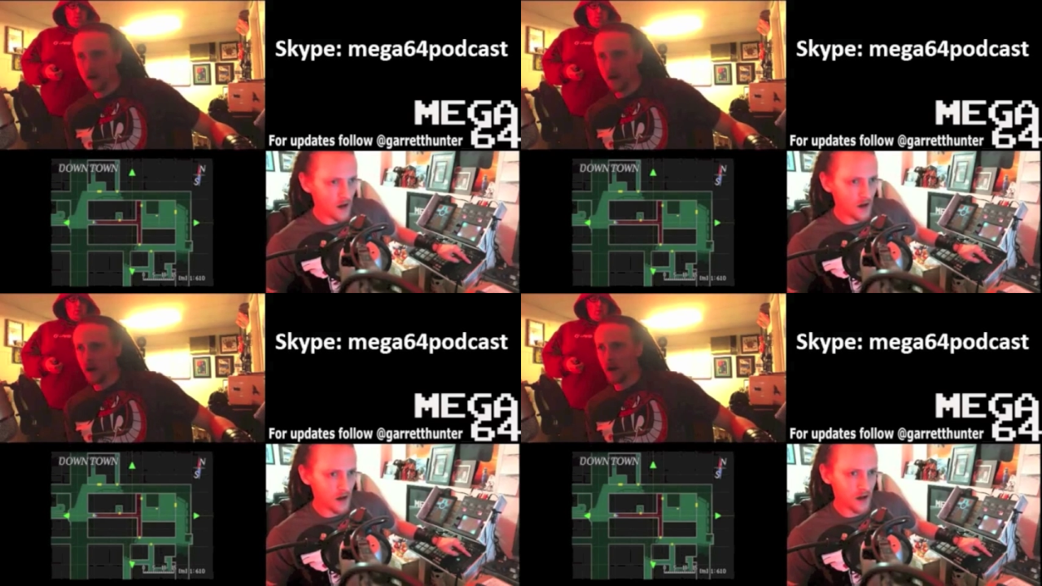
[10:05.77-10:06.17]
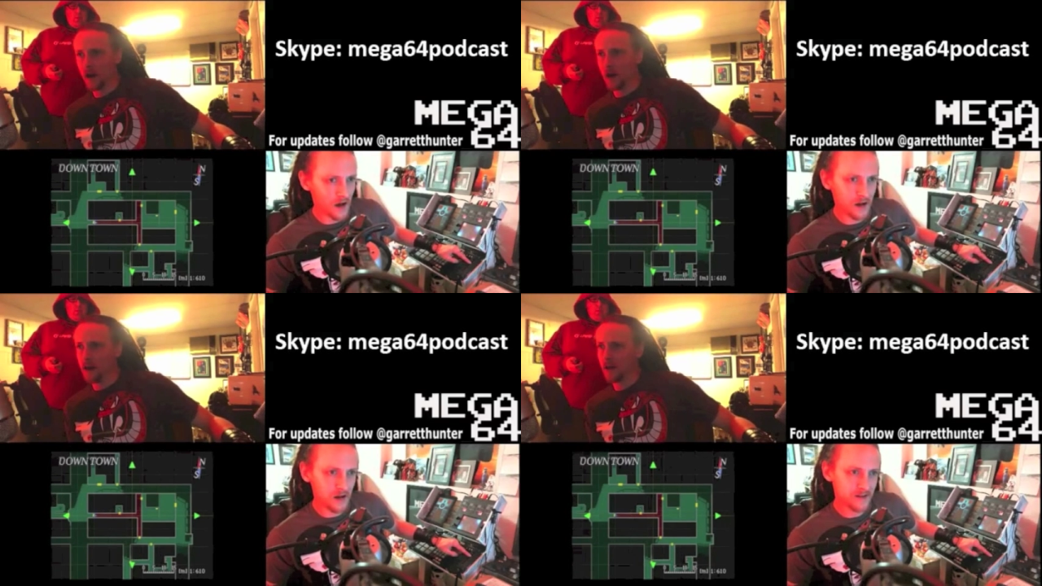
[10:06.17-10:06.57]
Speaker 1: about.
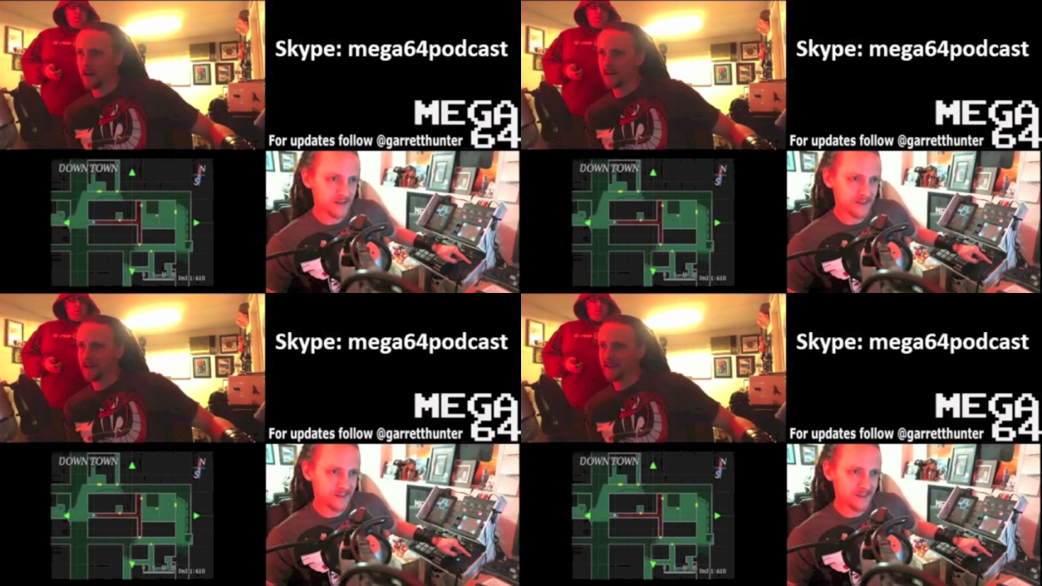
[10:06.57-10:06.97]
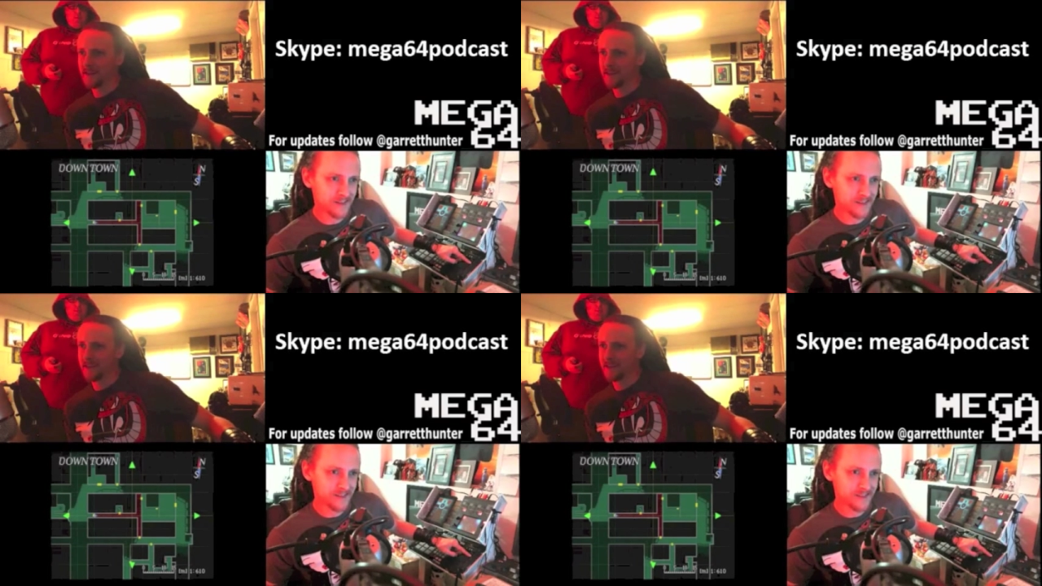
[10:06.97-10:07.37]
Uh
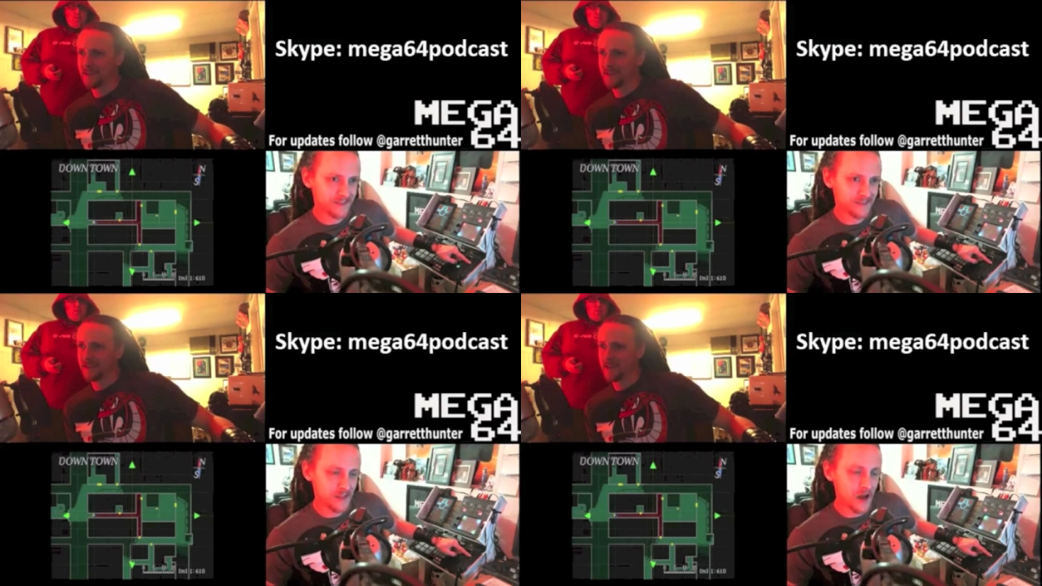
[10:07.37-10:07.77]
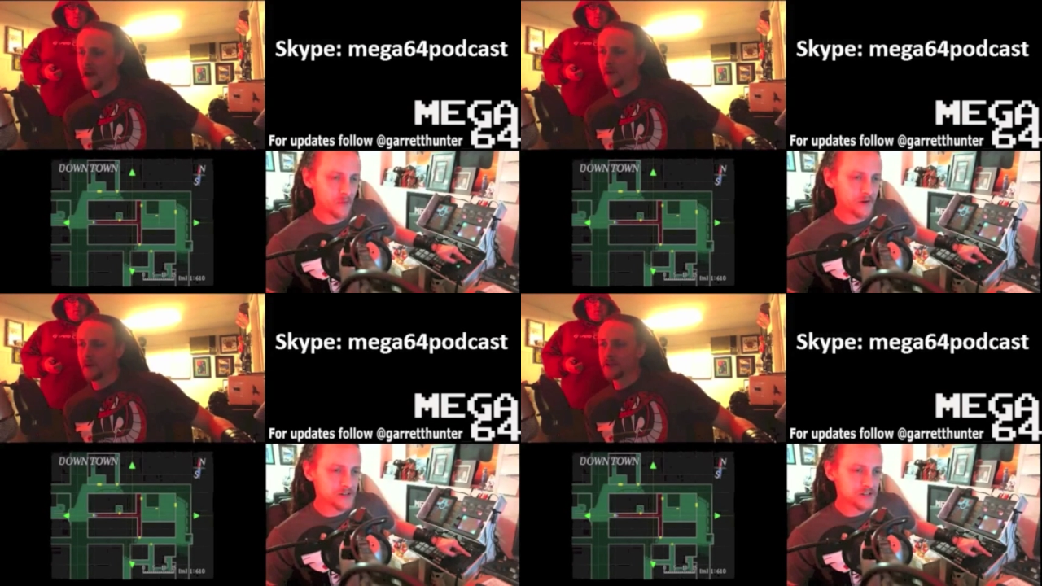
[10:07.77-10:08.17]

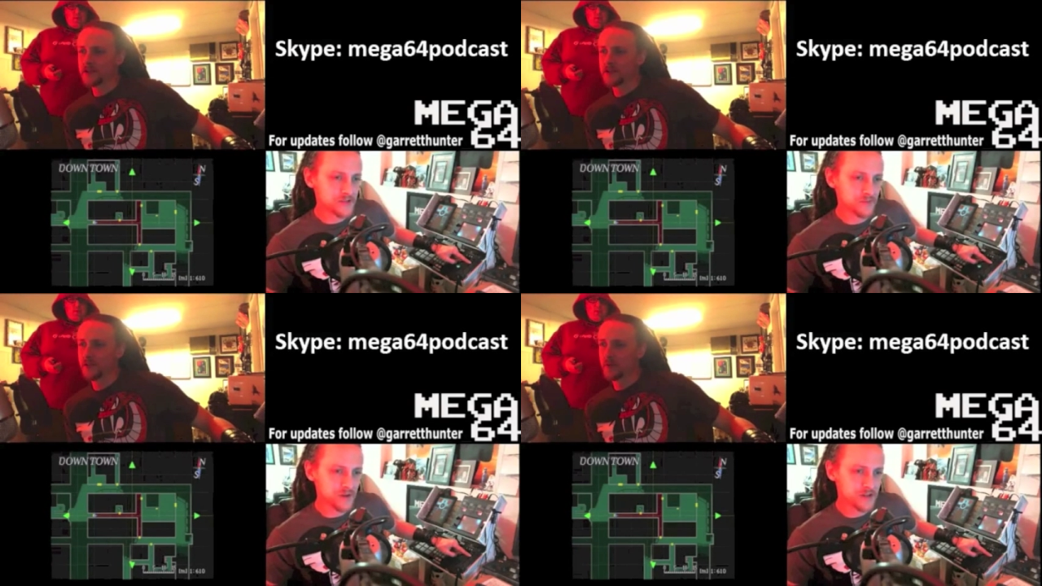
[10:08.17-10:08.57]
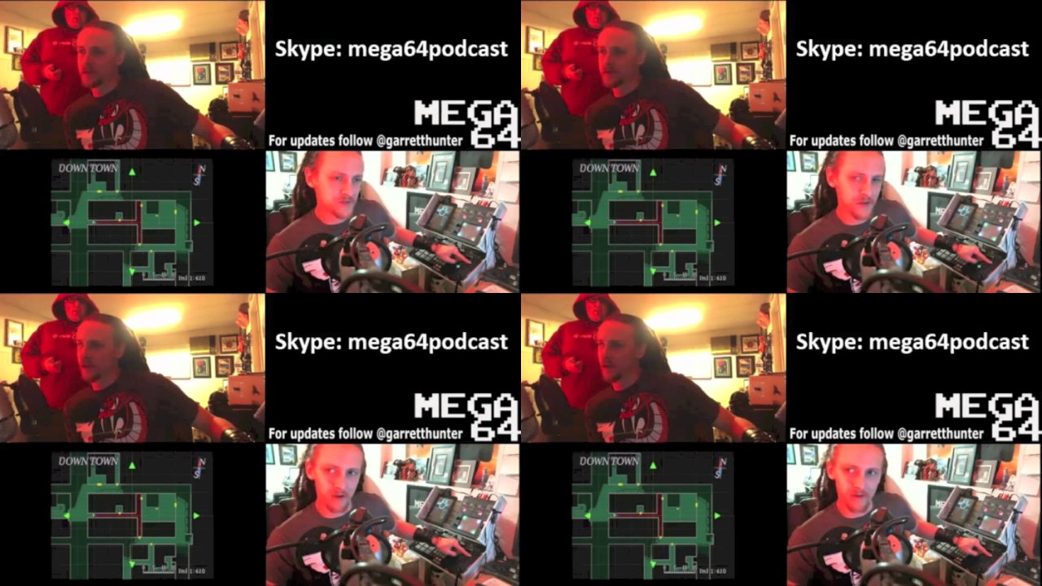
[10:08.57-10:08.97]
No, we were just we were
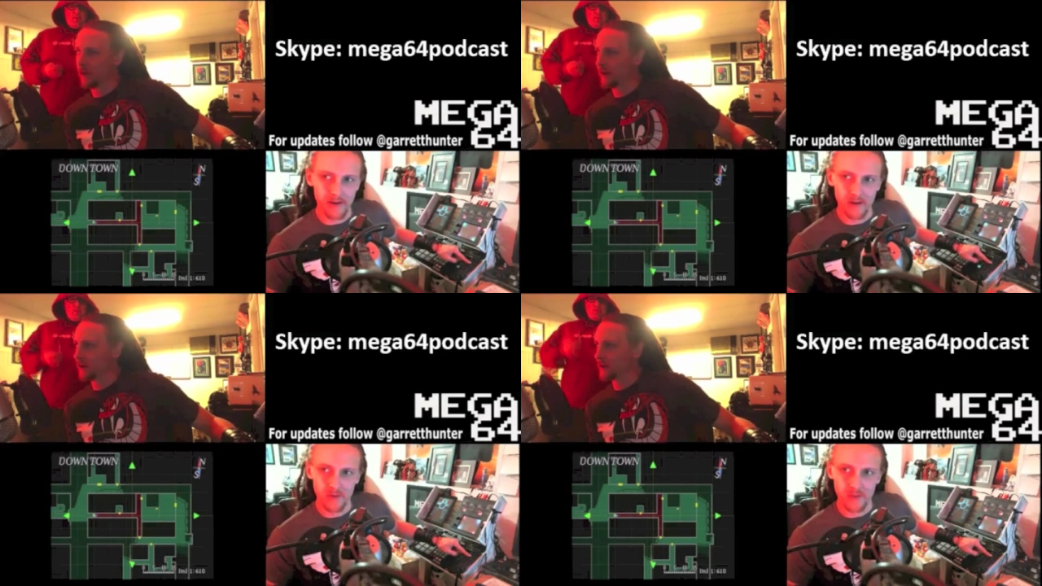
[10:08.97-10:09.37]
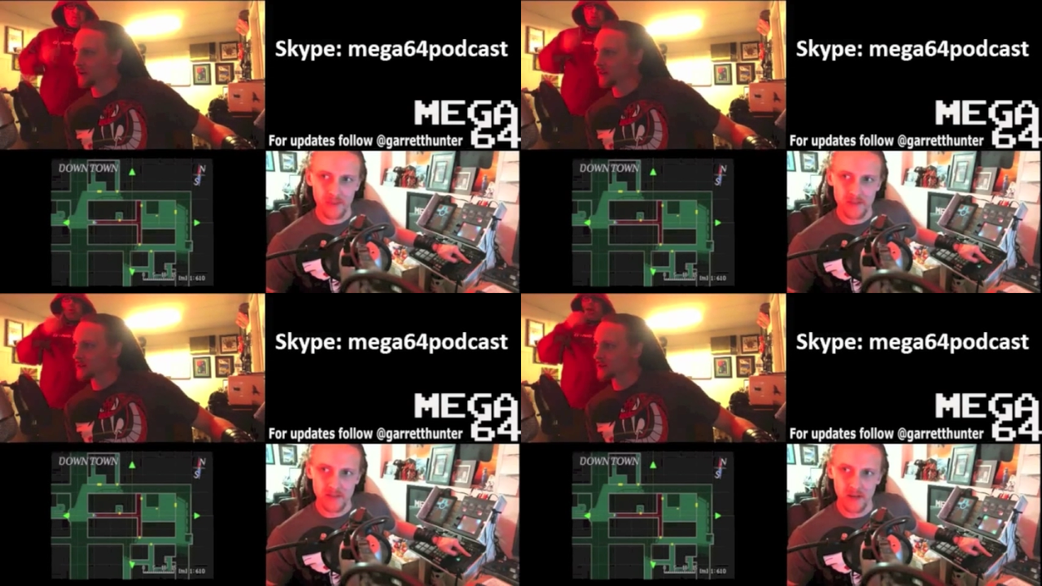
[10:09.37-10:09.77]
just fucking around here
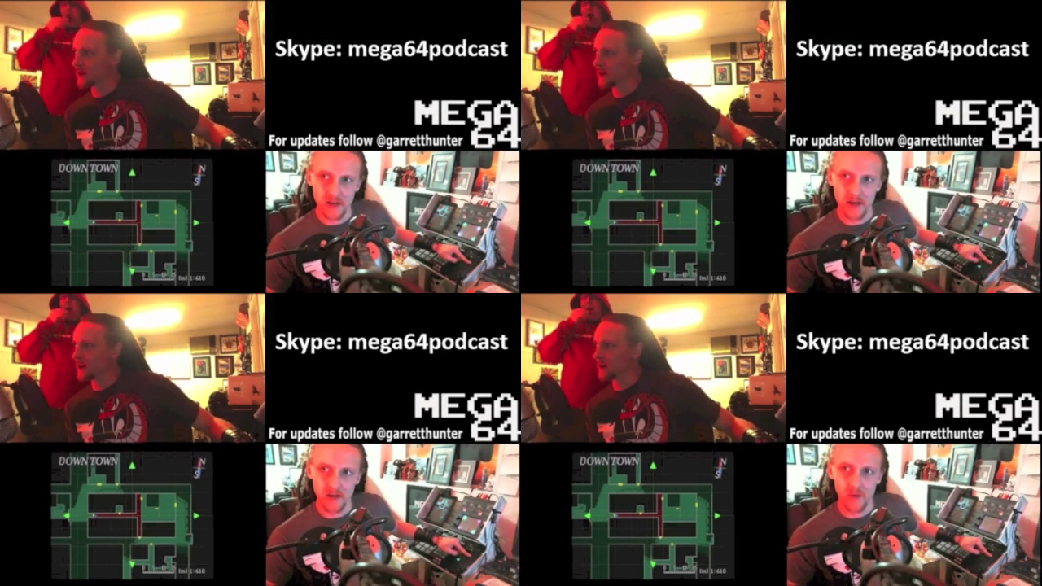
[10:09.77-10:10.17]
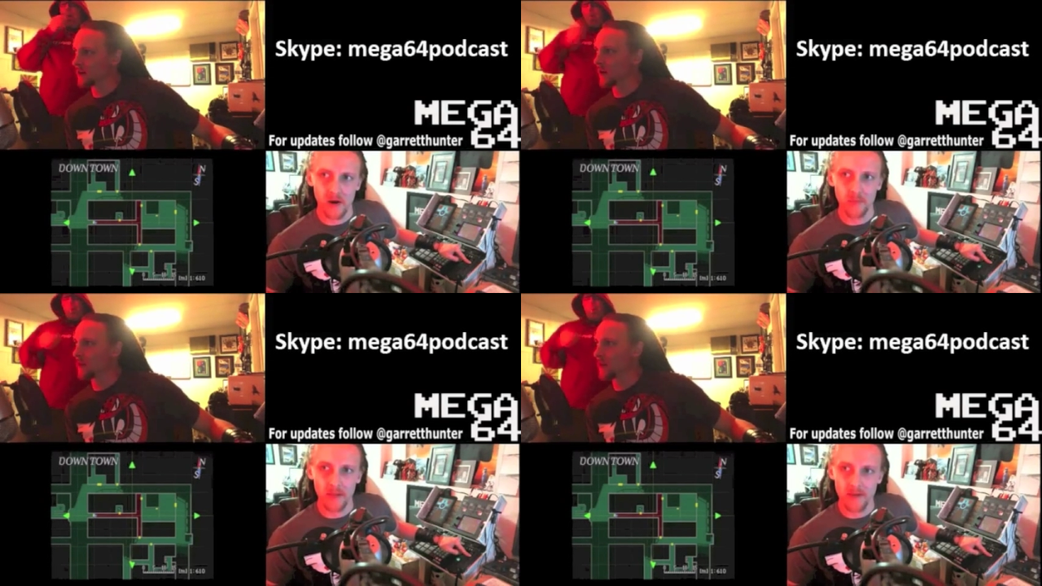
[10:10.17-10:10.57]
with this uh
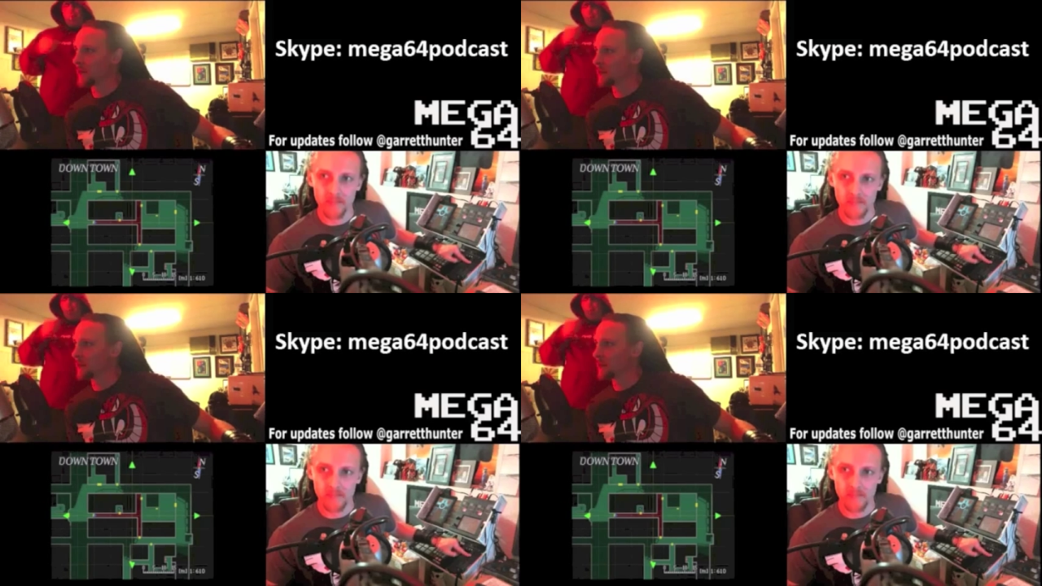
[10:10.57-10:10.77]
we're going to